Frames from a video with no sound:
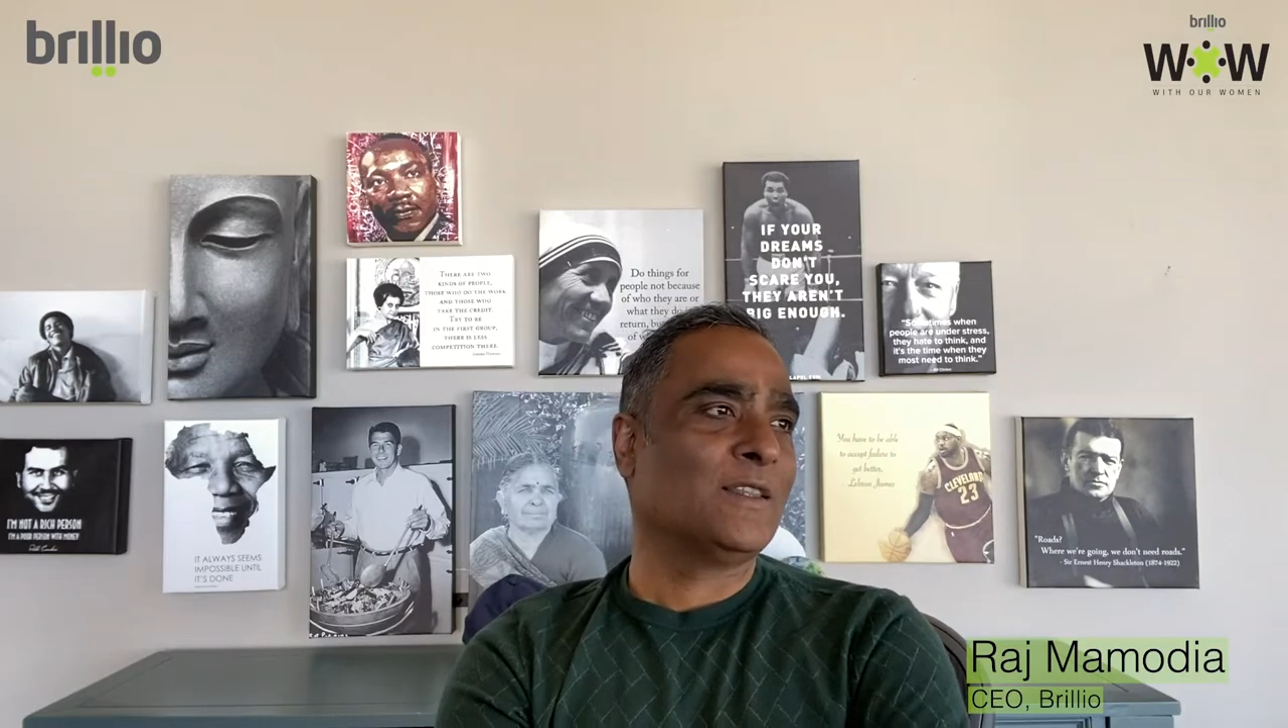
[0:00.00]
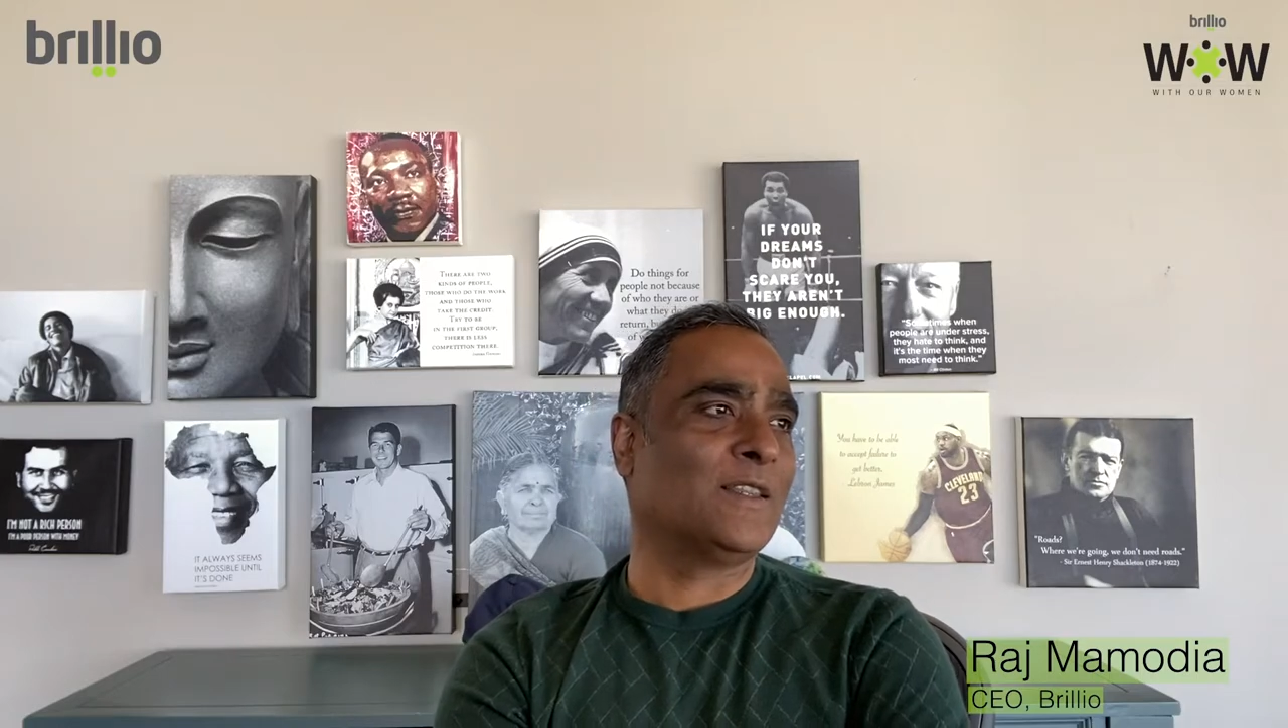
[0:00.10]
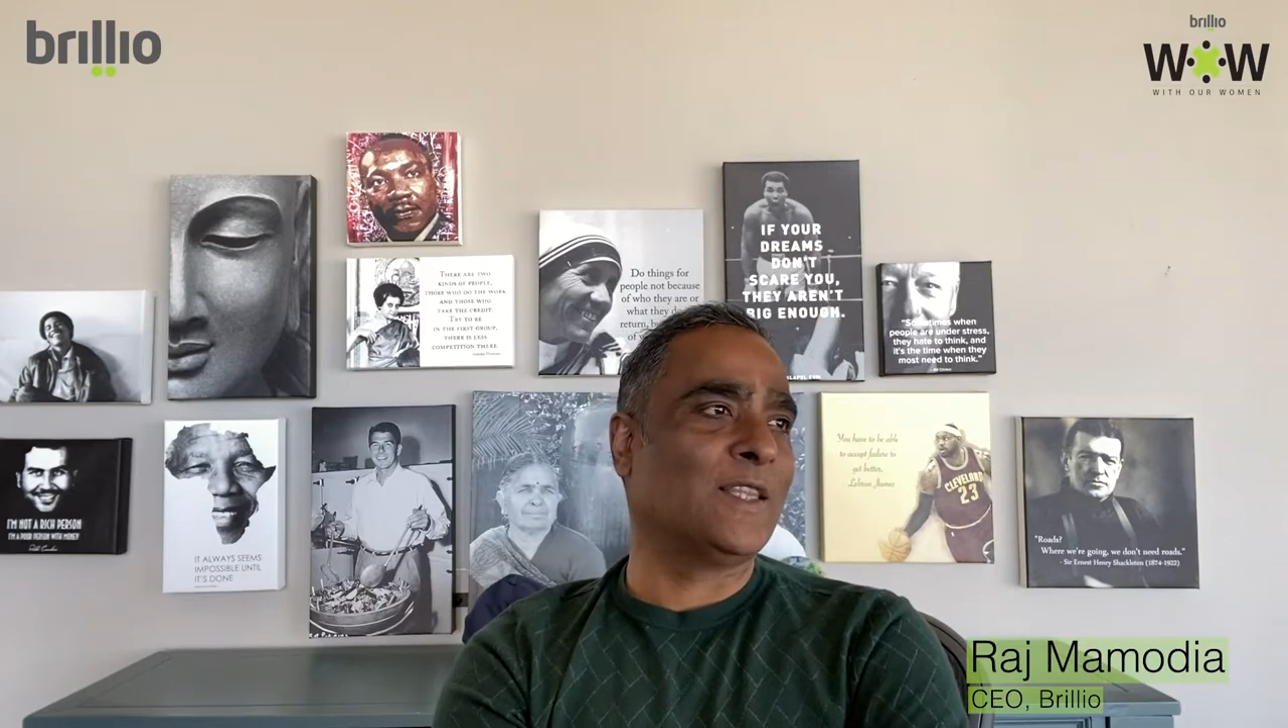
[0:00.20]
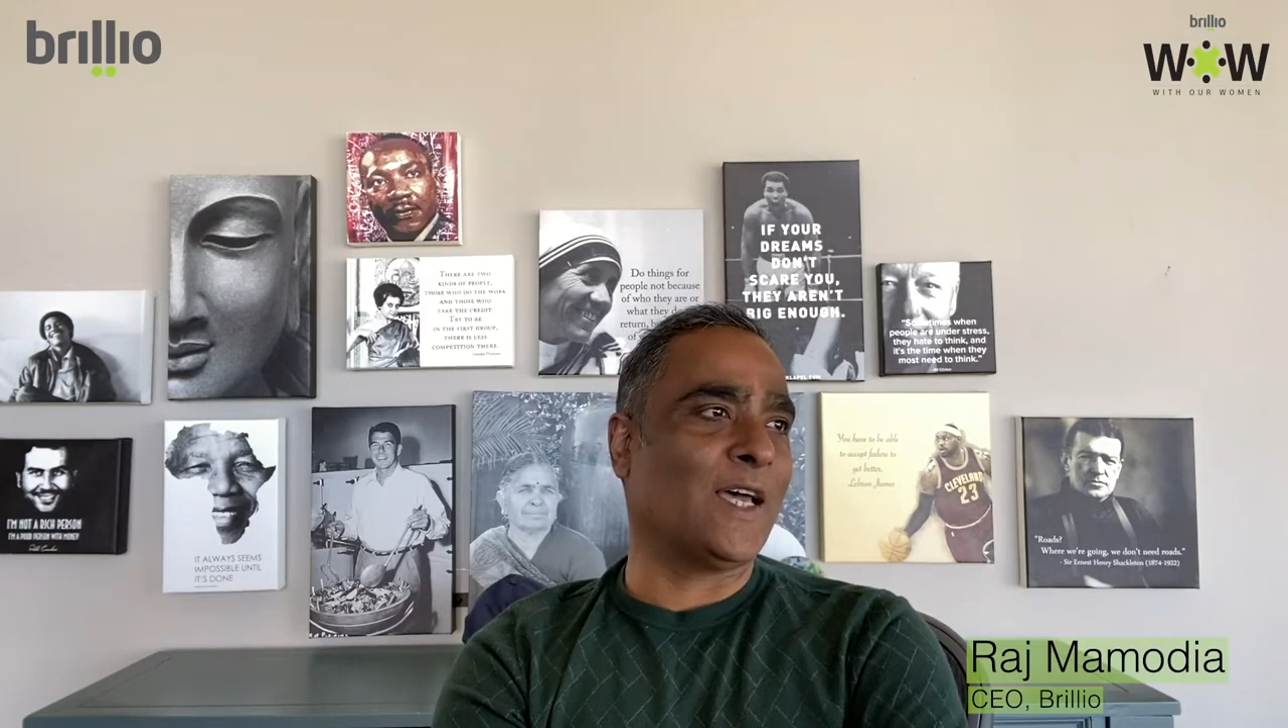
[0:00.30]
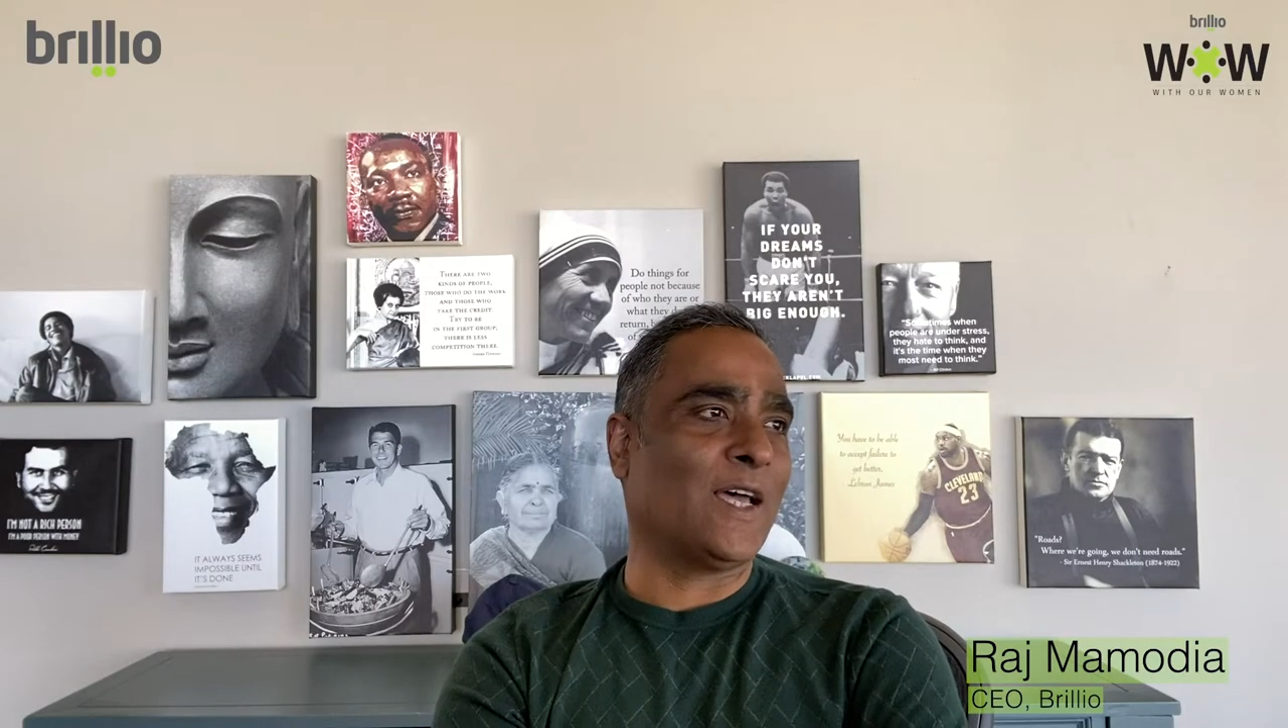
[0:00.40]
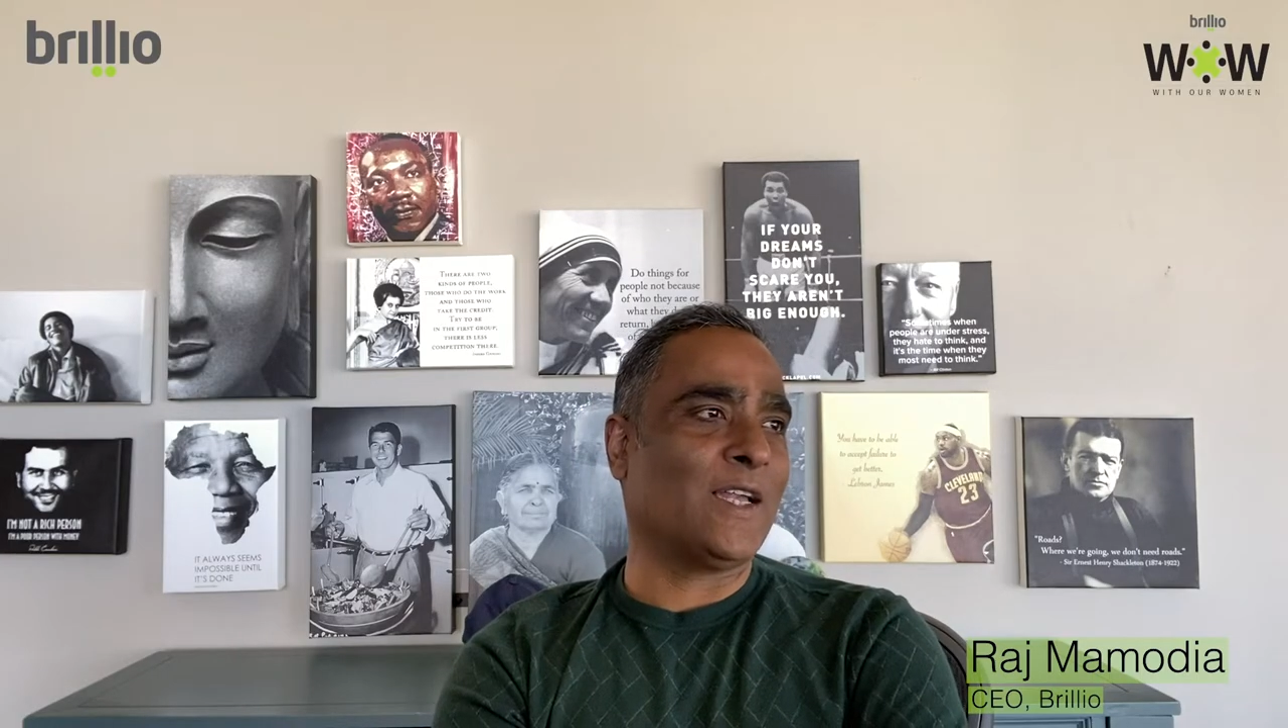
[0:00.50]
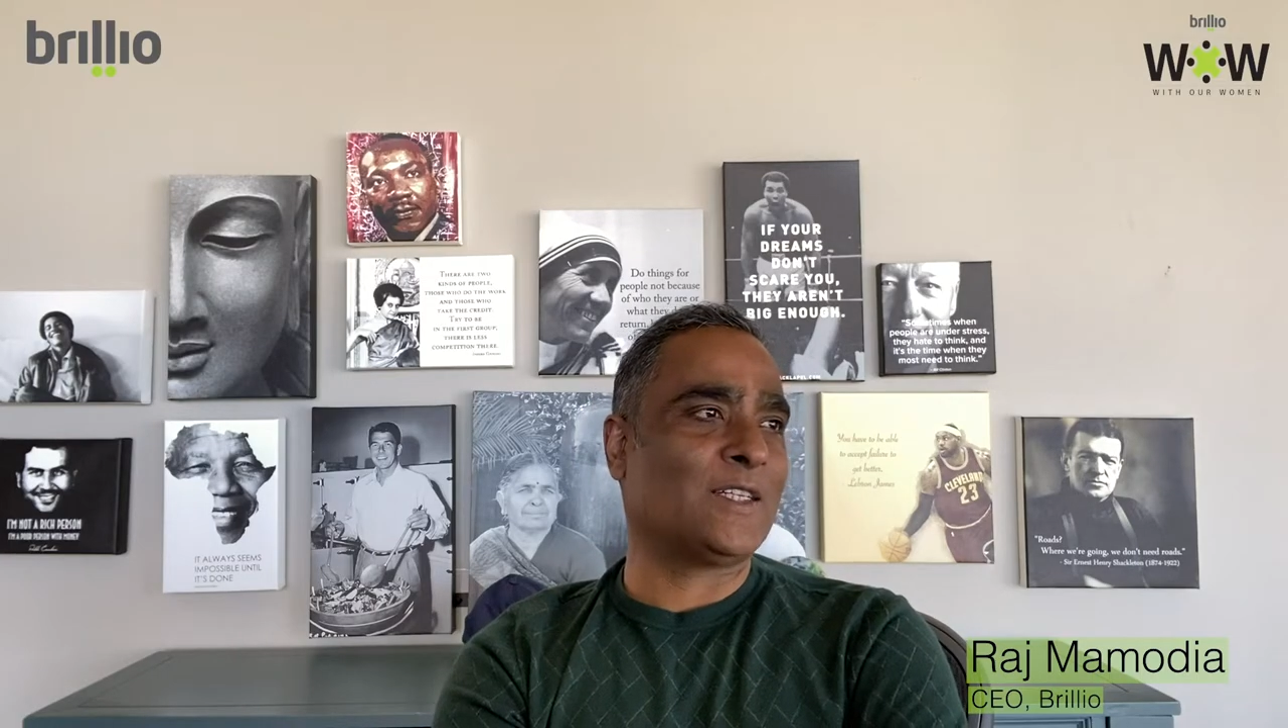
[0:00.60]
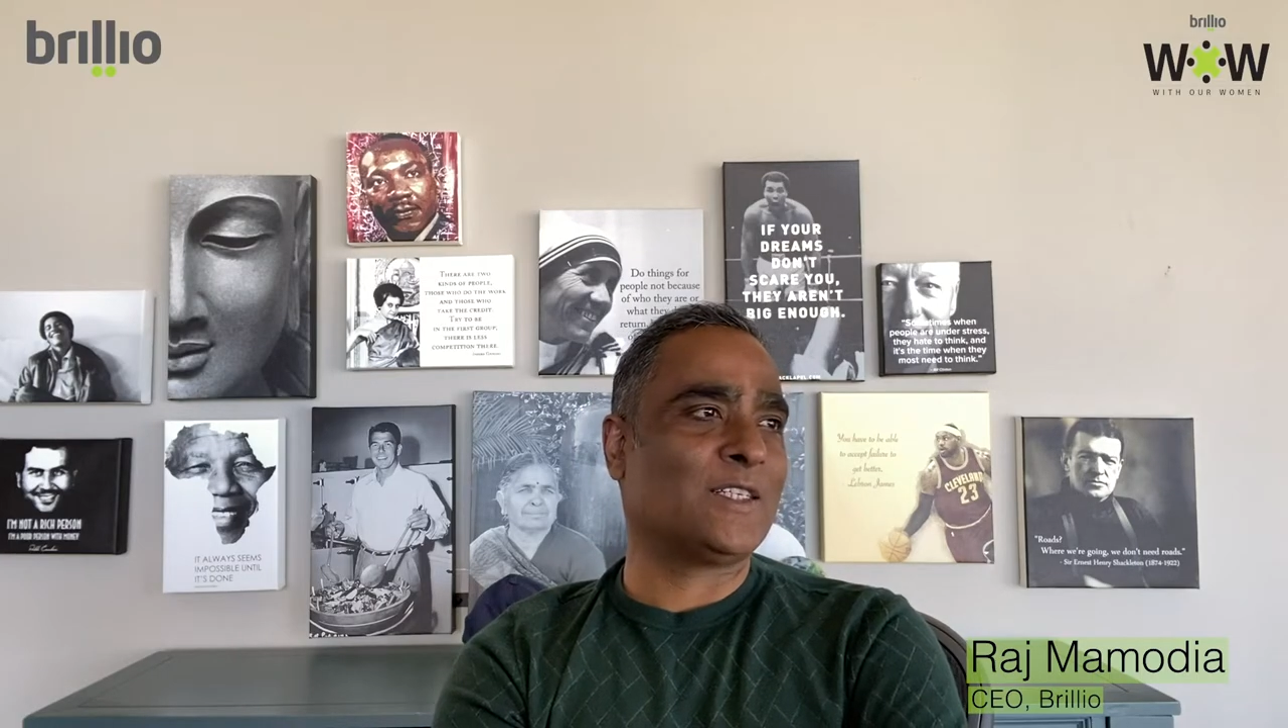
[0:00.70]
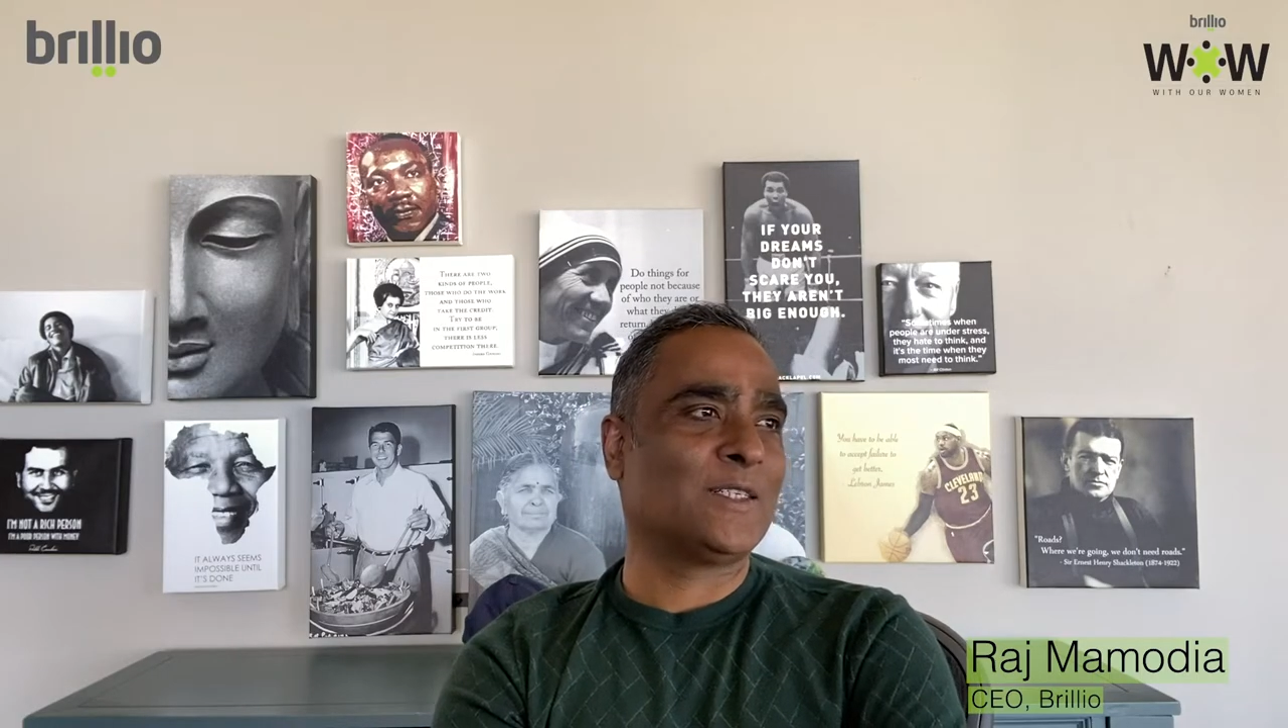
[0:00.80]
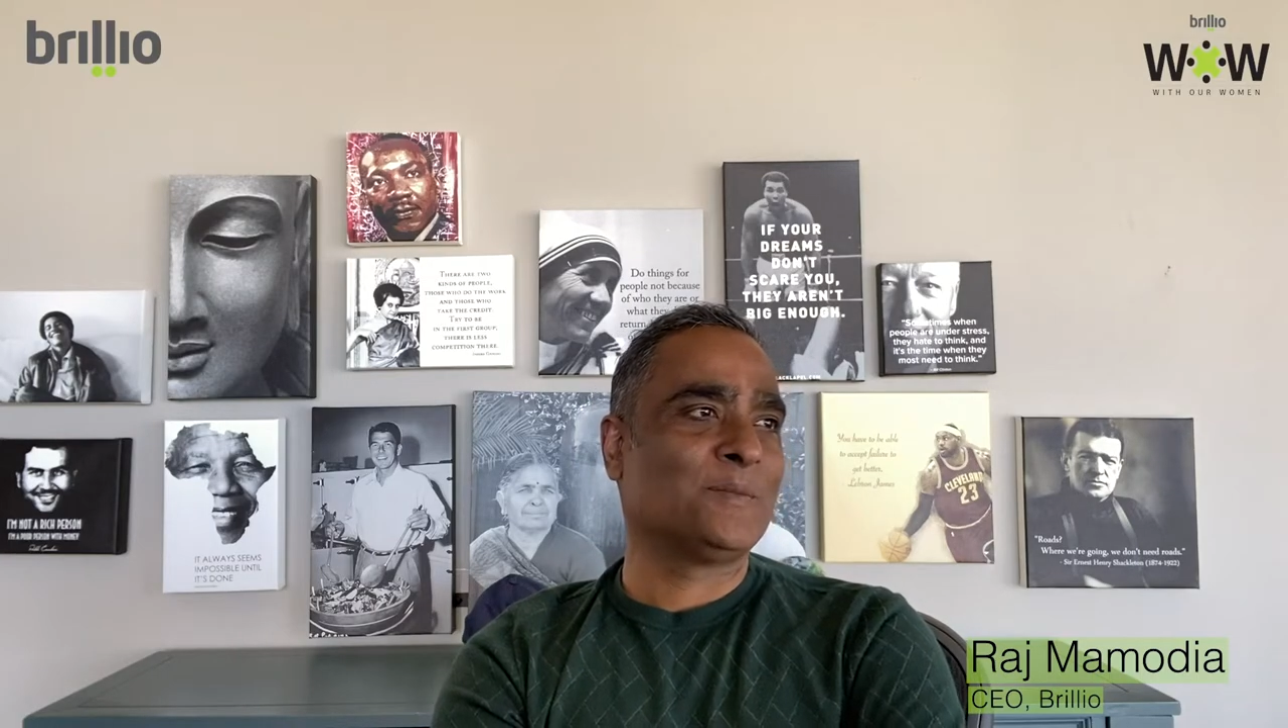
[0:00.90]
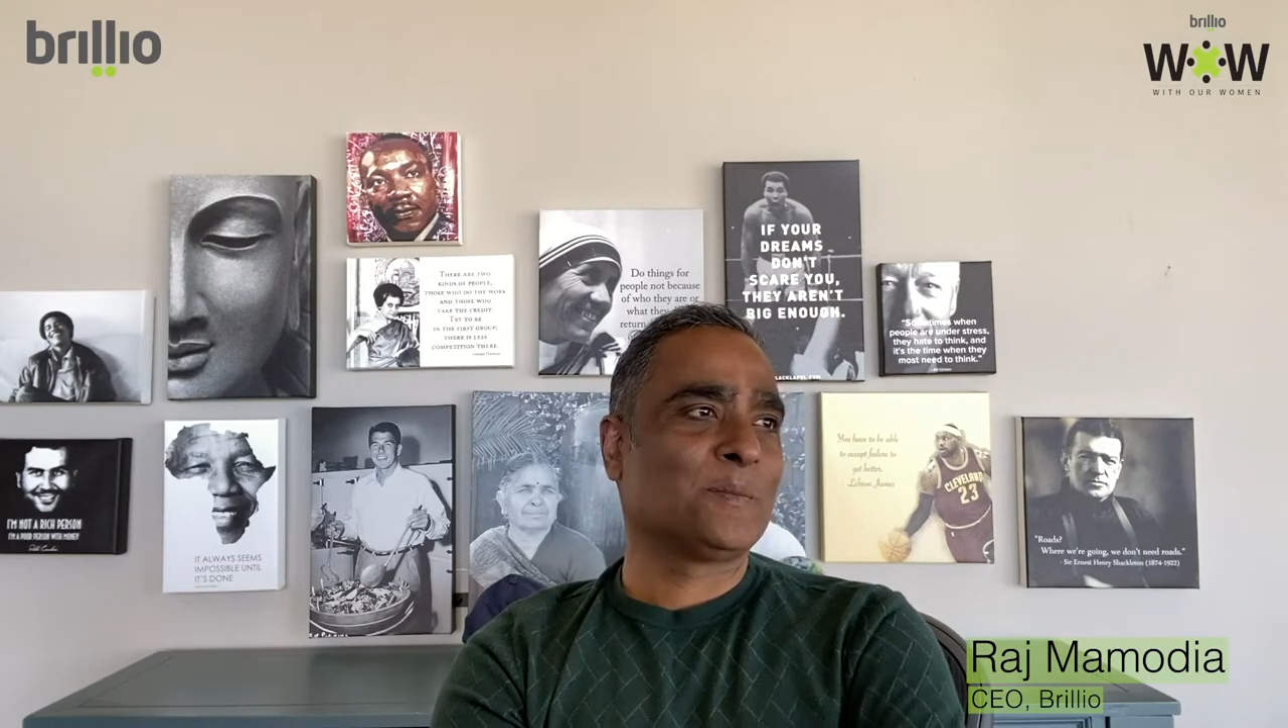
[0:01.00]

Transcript: that